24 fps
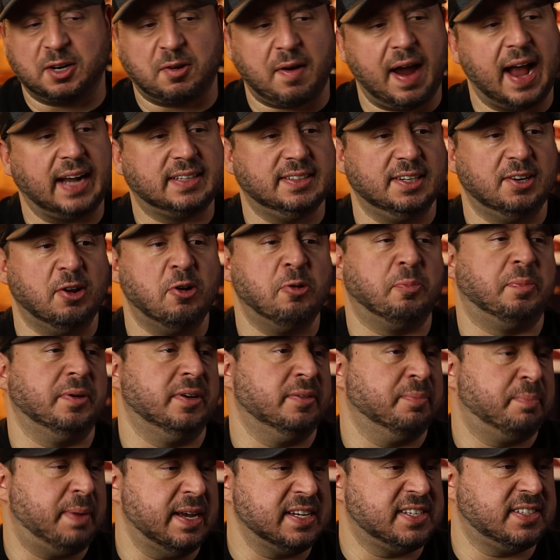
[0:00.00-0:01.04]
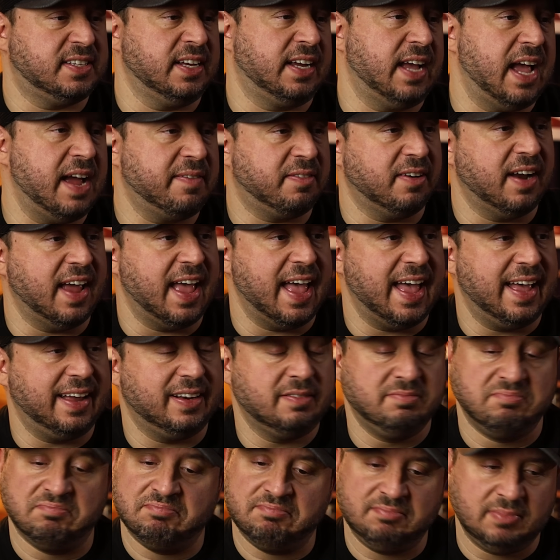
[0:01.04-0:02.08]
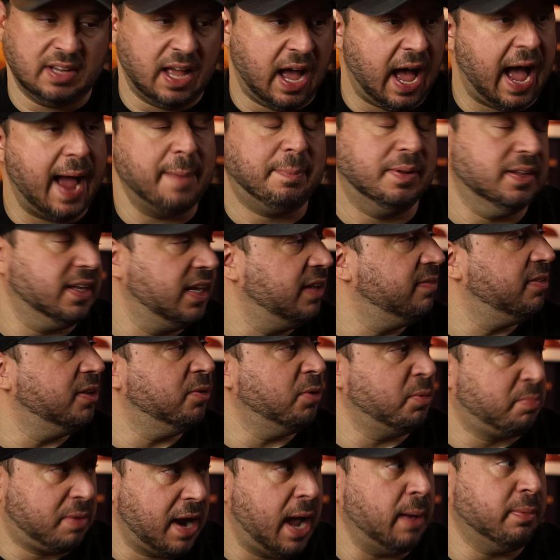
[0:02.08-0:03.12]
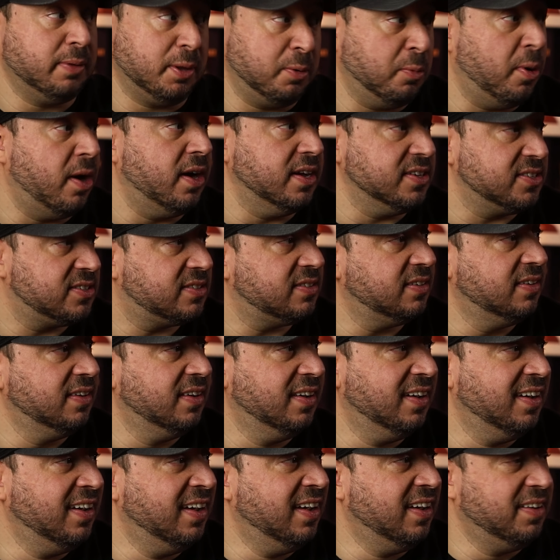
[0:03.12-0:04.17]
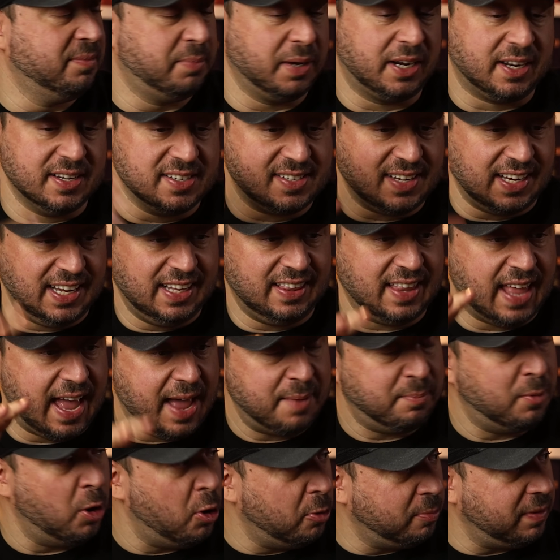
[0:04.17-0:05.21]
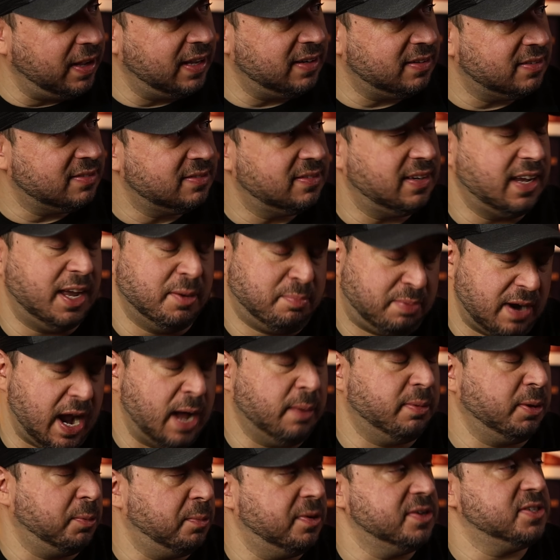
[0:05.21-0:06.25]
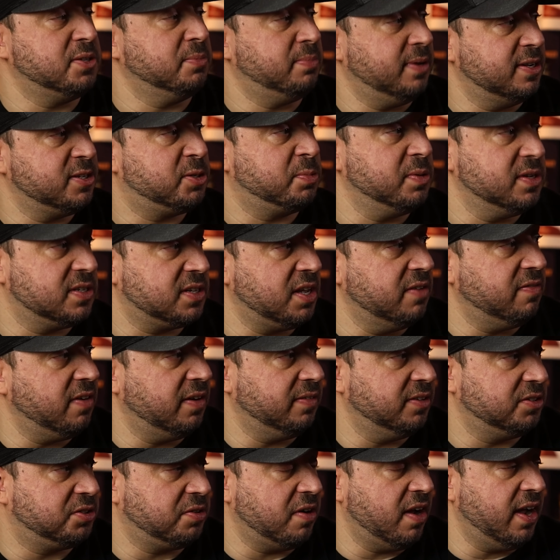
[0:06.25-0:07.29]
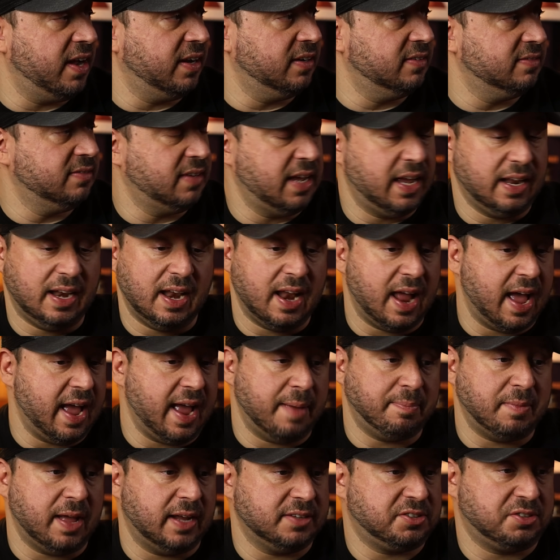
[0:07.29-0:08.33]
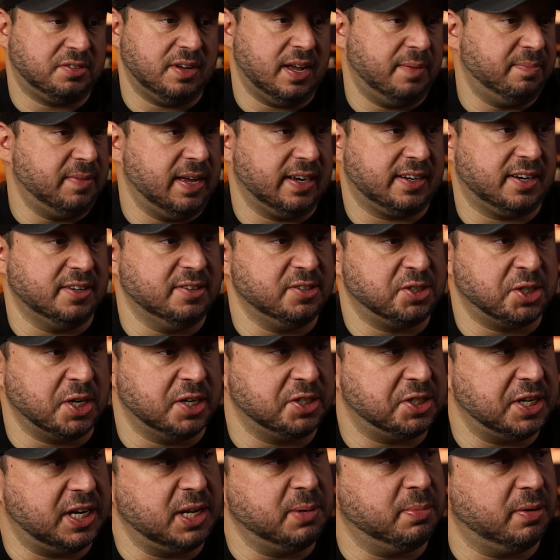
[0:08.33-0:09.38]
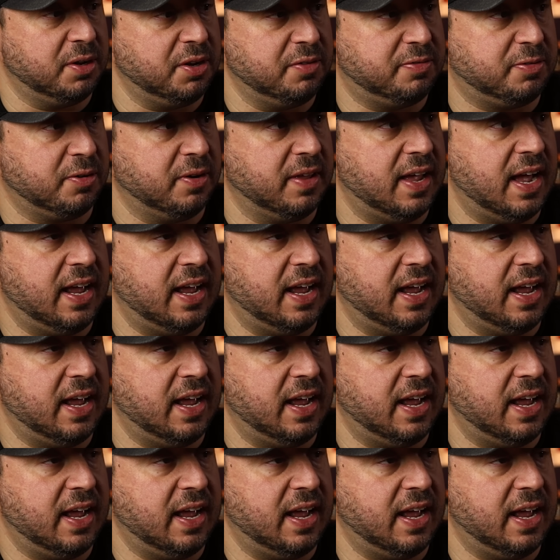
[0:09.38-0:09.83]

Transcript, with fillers: cracked it open, best thing I ever had." I believe you. It probably yes, was. It probably was. Because in that moment, mm-hmm. it probably was the best whiskey I've ever tried. And no. I'm not I'm not going to judge anybody for no.